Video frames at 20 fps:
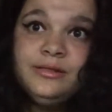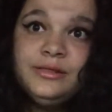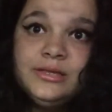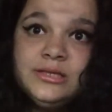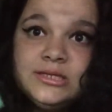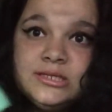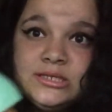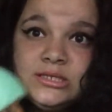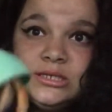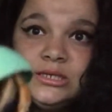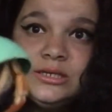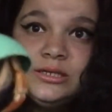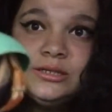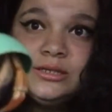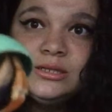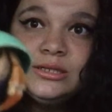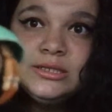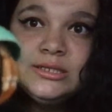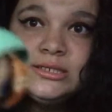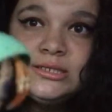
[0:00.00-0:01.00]
This
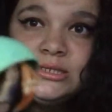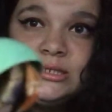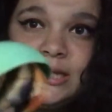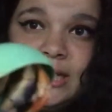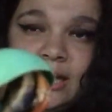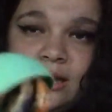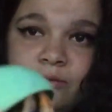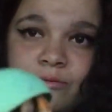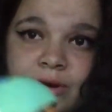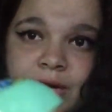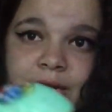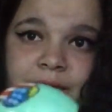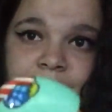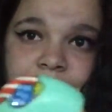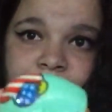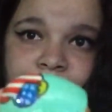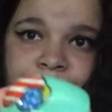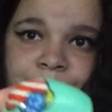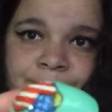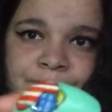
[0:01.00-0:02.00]
gal right
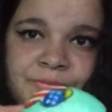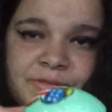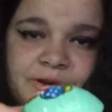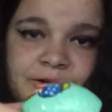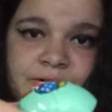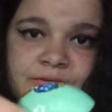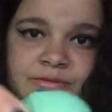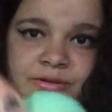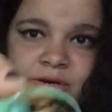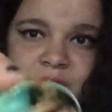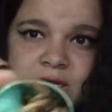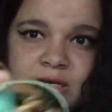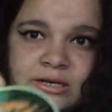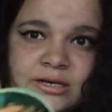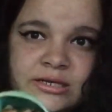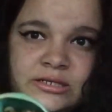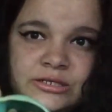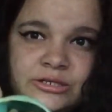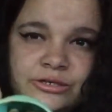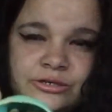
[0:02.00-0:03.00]
here. I don't know if they're
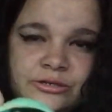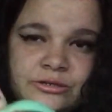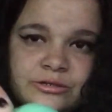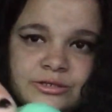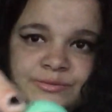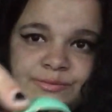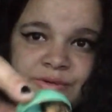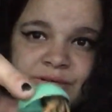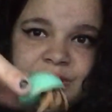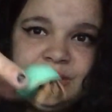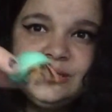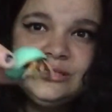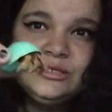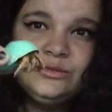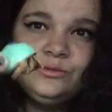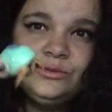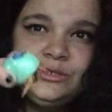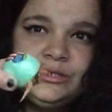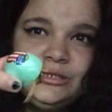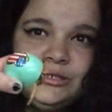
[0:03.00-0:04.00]
guys or girls, but
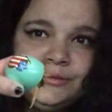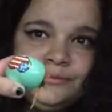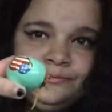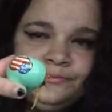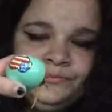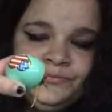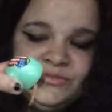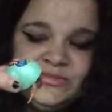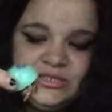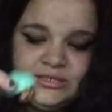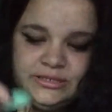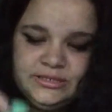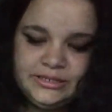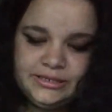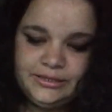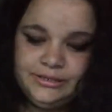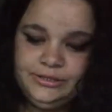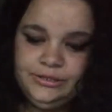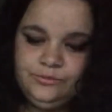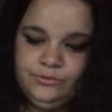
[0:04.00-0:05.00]
this one here,
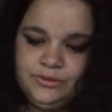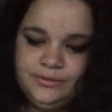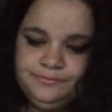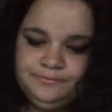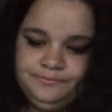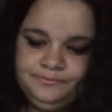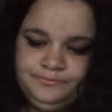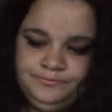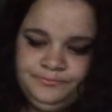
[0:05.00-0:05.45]
second new one,